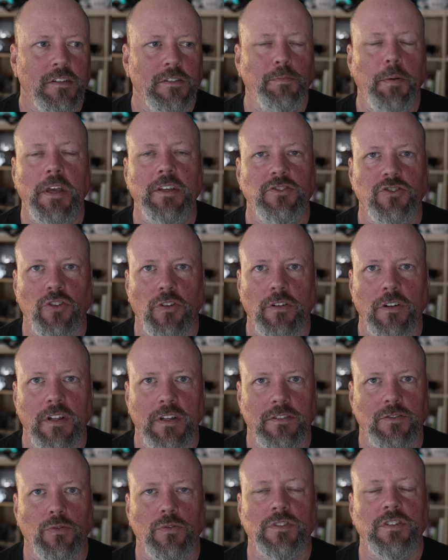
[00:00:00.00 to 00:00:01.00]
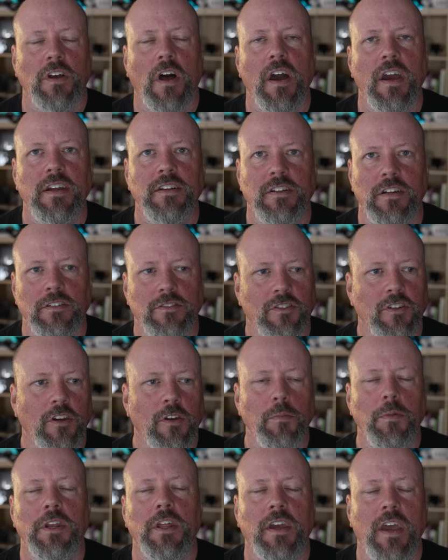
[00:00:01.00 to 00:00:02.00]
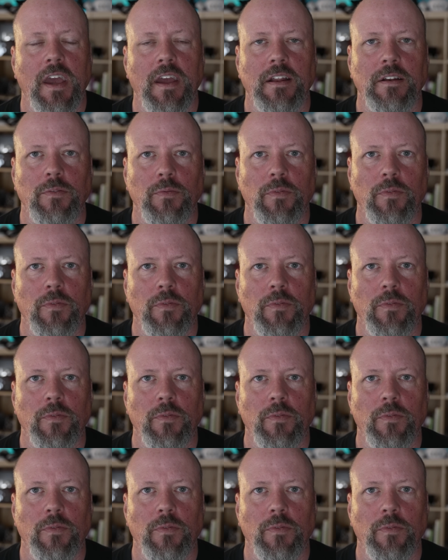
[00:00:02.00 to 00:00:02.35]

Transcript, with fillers: space journalists or scientists to communicate